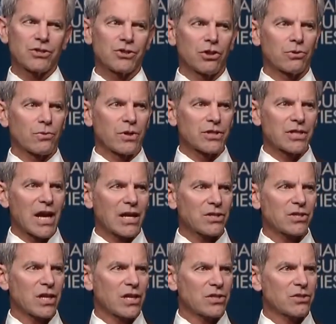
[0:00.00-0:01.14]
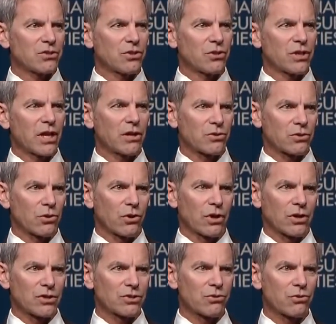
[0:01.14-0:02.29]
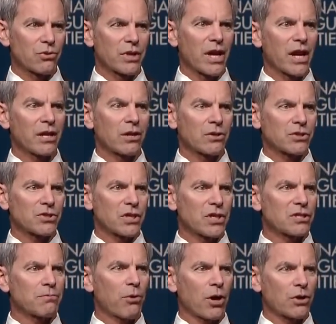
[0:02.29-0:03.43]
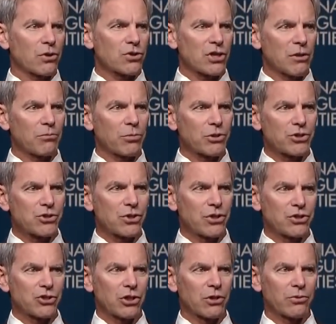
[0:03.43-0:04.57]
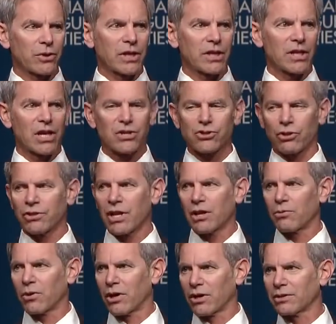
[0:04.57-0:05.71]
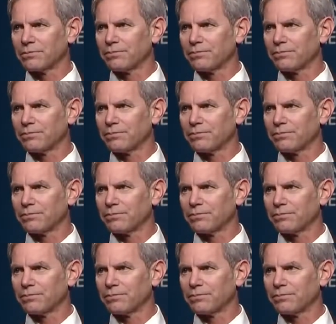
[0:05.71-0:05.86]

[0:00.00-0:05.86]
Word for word: children's access to the outdoors through the NLC's partnership with the Children and Nature Network.